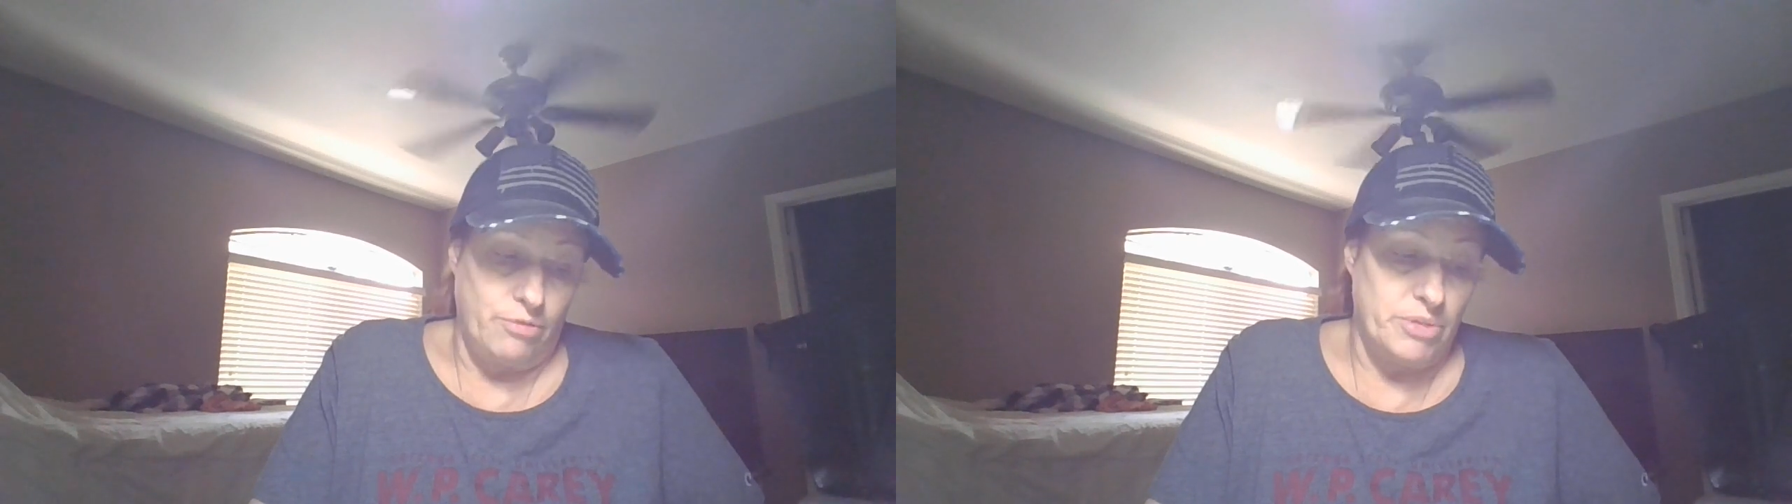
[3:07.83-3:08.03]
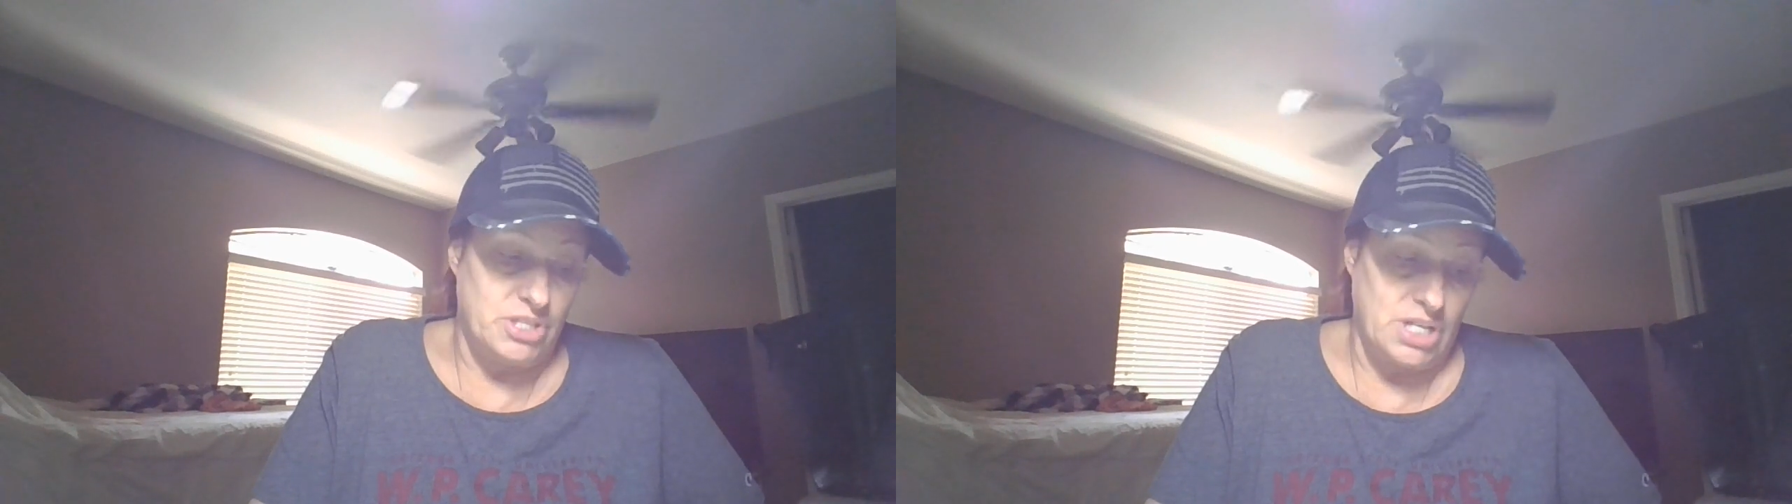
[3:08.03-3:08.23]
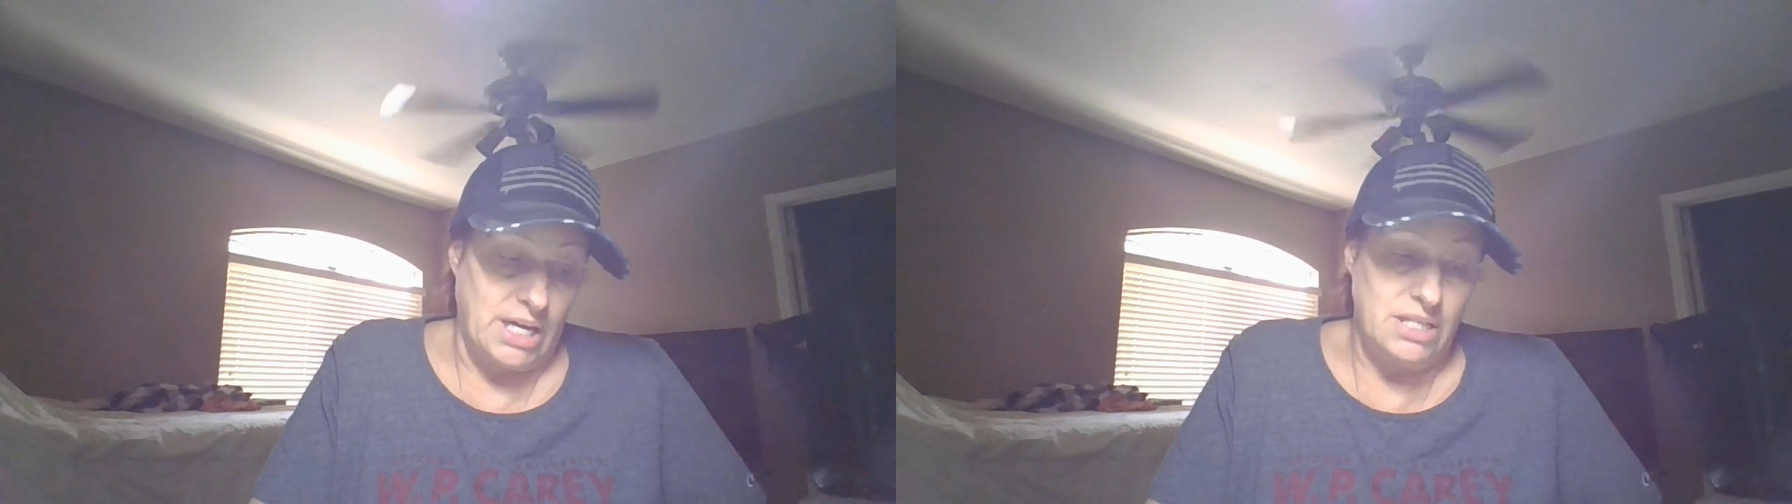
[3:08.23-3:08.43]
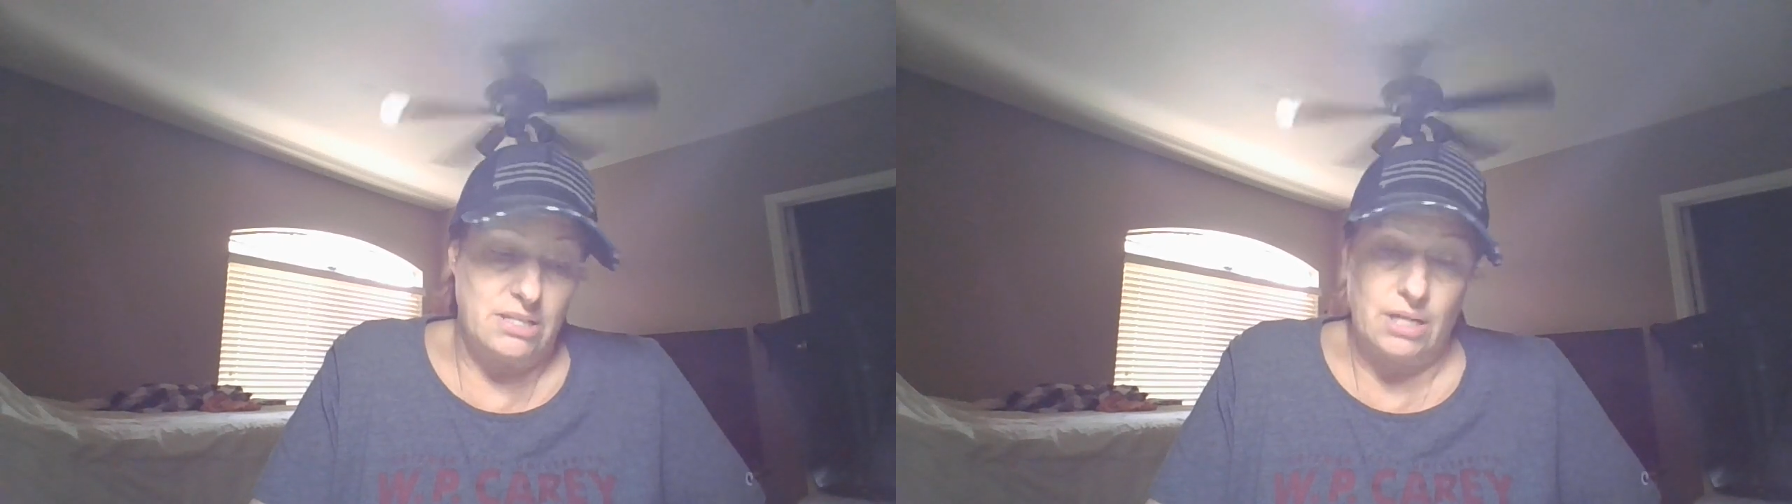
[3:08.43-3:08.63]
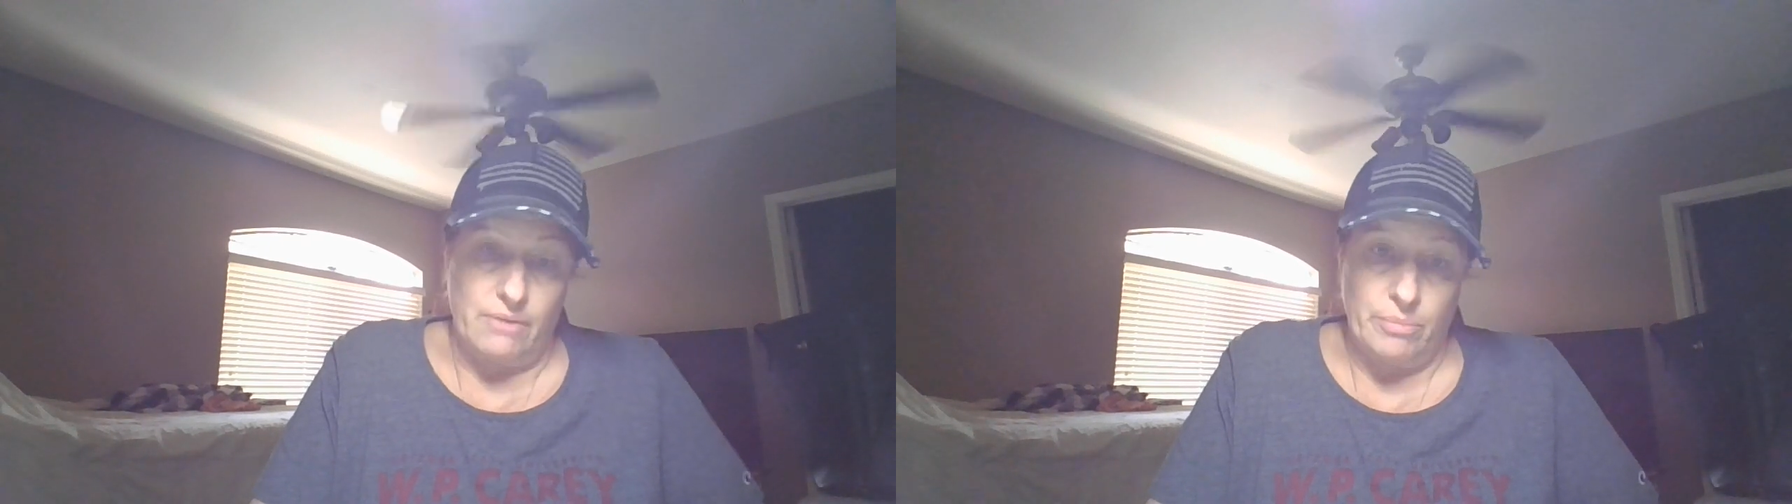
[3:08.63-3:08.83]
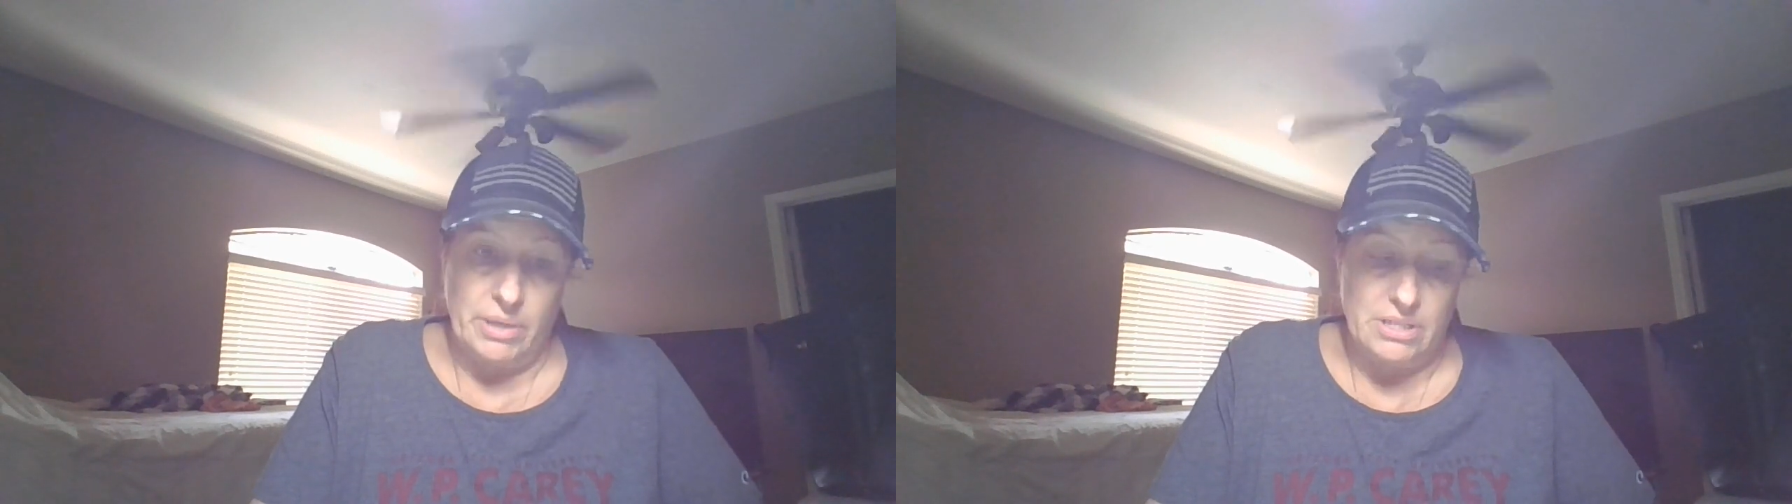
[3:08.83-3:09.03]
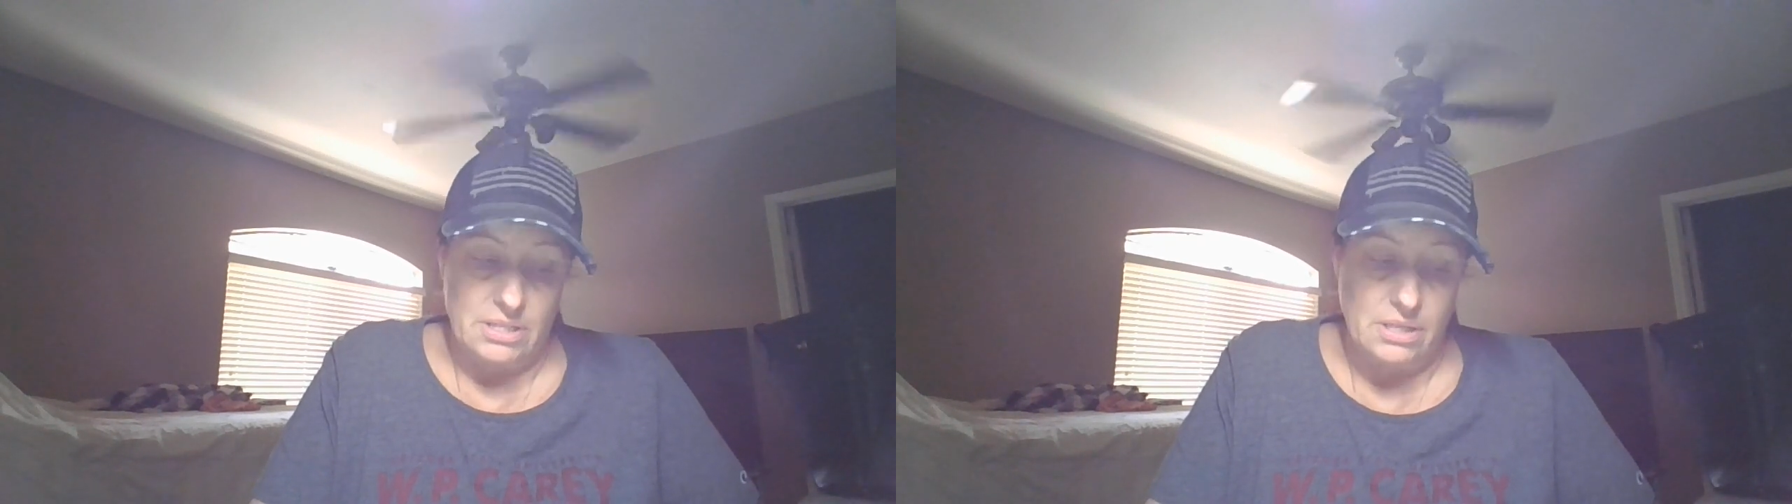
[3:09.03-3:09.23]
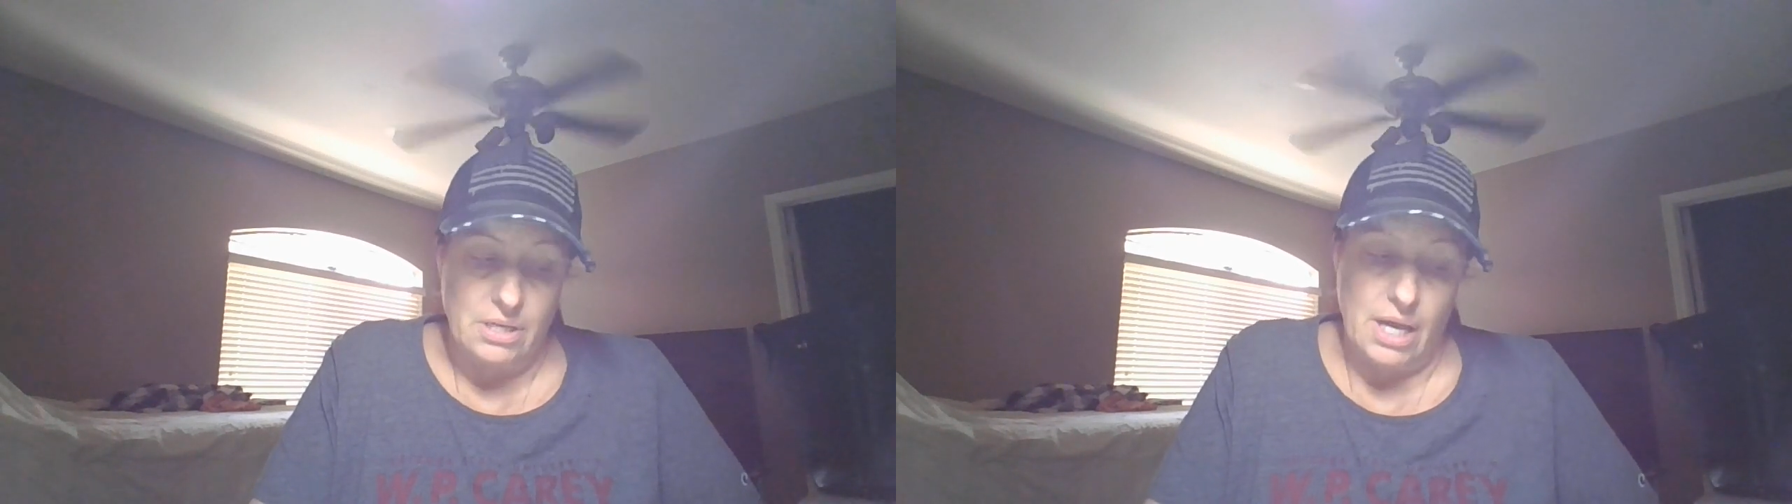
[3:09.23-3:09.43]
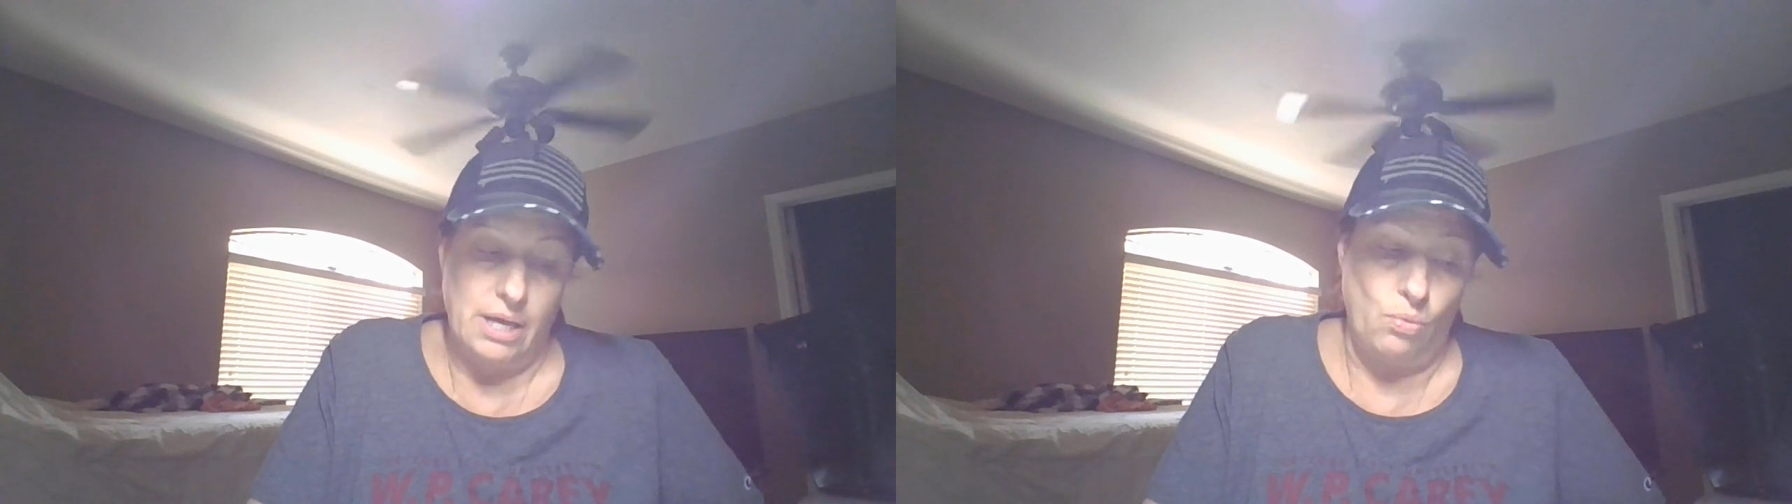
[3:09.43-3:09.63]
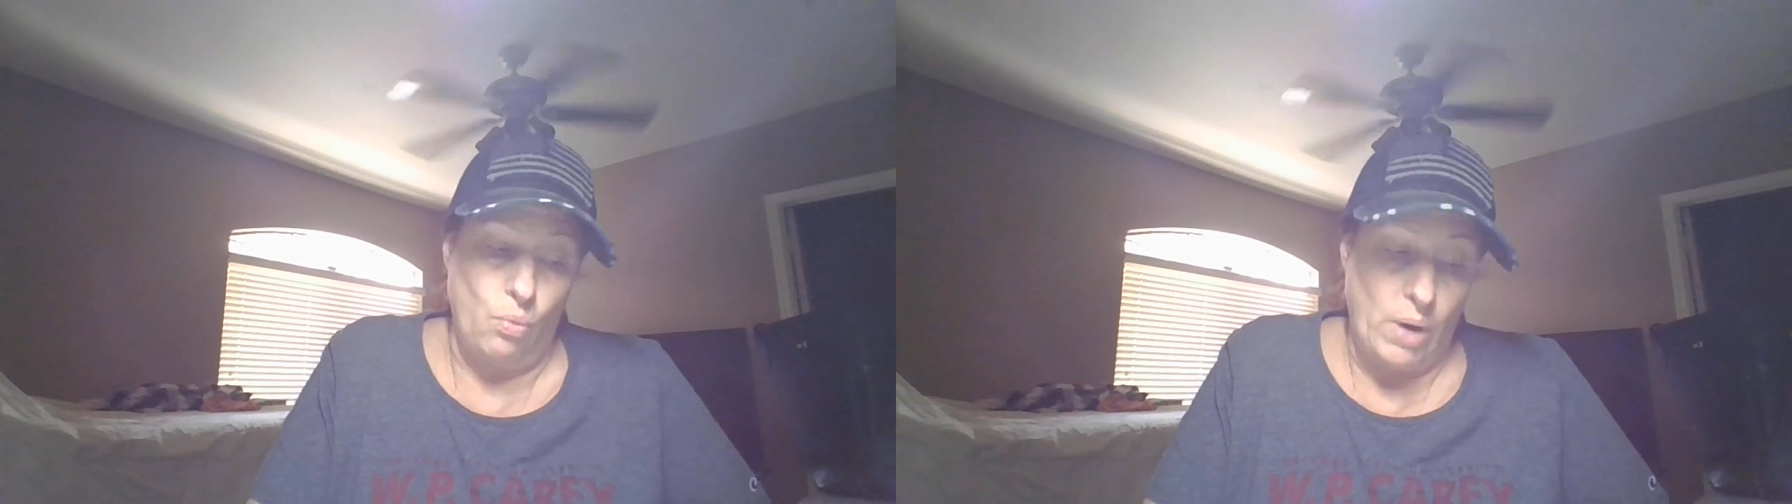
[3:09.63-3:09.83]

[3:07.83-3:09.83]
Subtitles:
from the Chinese government and